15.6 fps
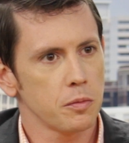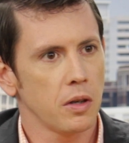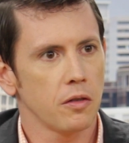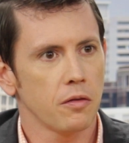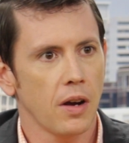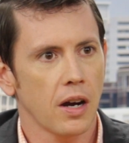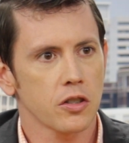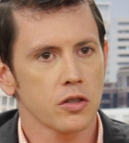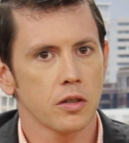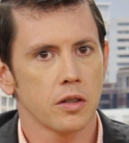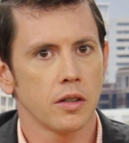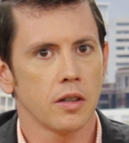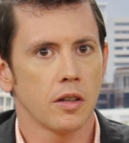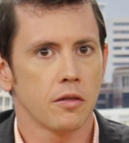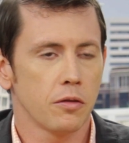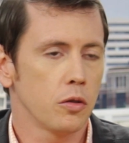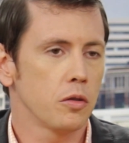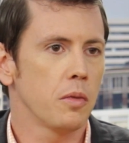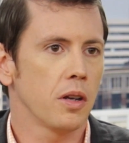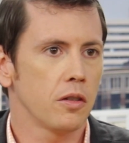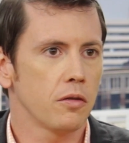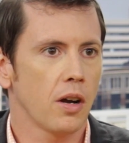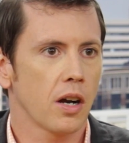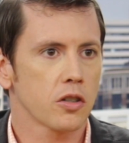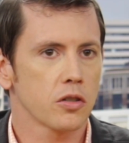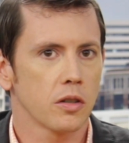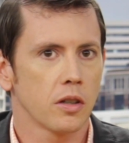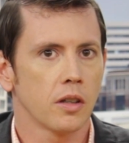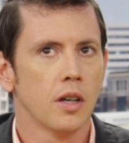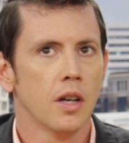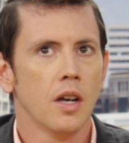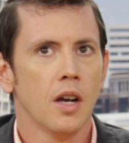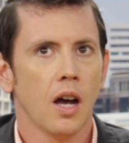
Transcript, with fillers: manufacturing and food manufacturing.